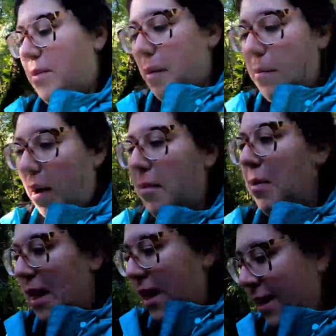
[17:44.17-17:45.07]
with my
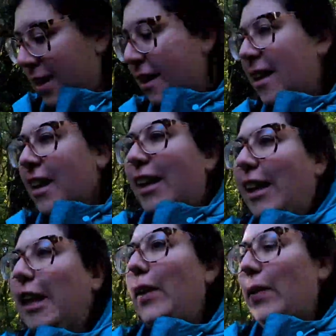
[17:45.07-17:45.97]
mum,
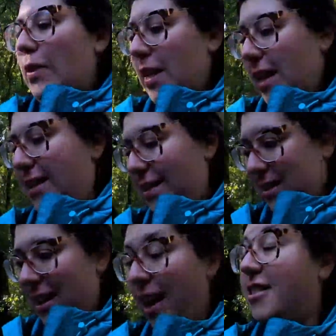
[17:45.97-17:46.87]
glued to
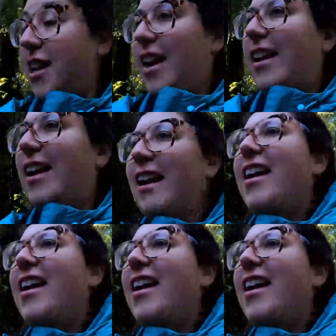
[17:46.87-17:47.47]
her side.